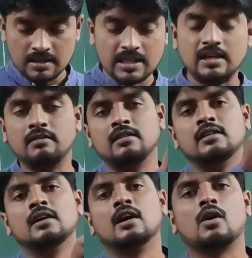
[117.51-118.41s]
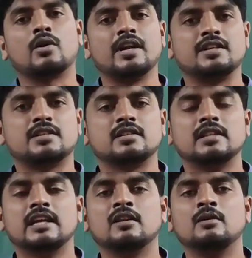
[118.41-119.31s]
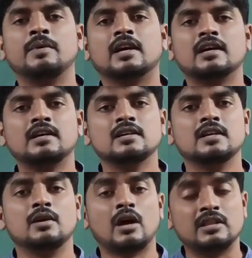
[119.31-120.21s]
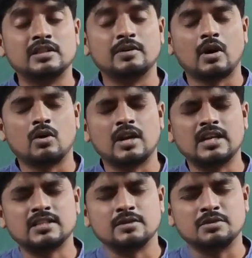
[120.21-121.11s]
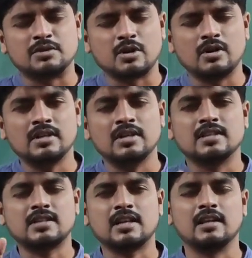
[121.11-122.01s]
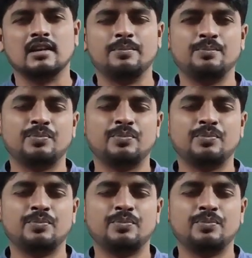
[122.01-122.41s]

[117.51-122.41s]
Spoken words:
then you will rotate, then you will make or else you will draw a circle.